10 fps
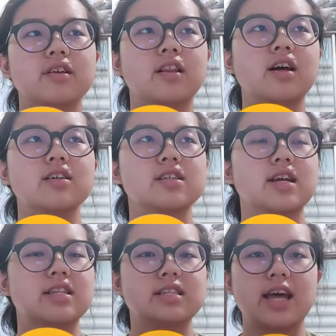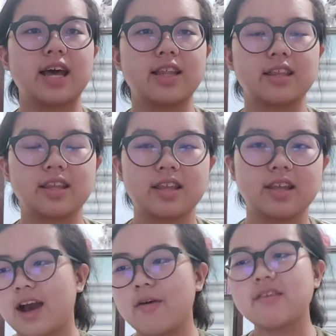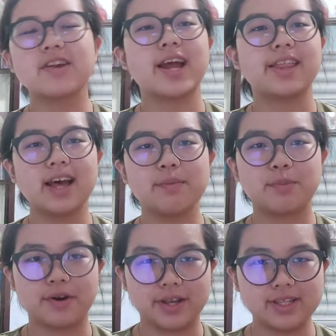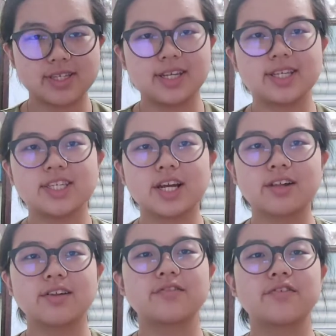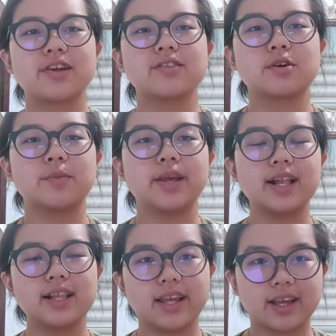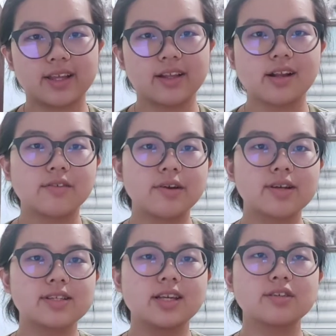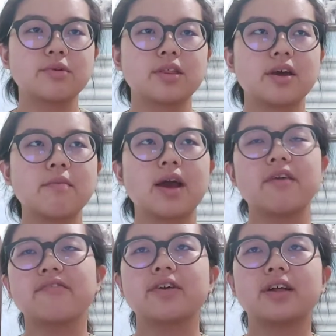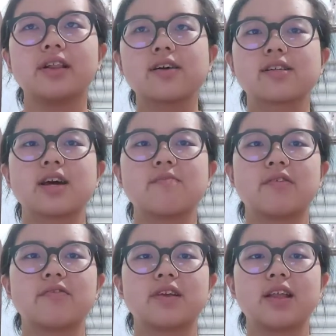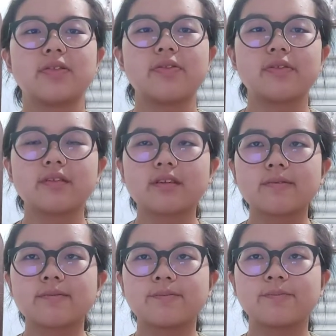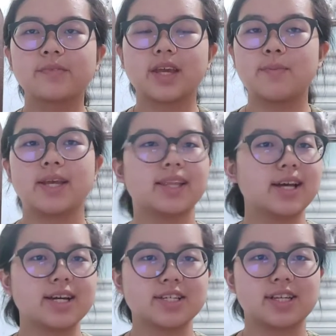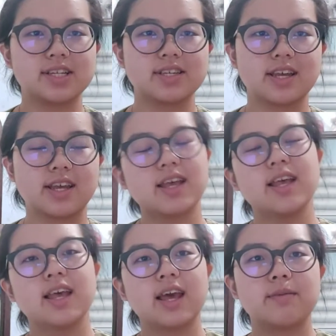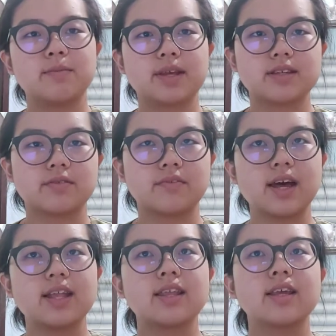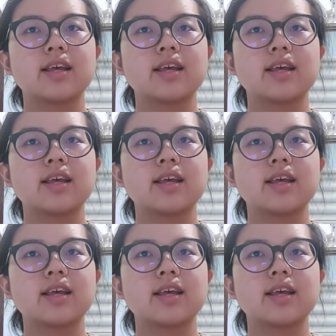lost and sad. However, at that point, his childhood friend Toby Elliott reconciles with him after a long time of not keeping in touch, let's say. And because of that,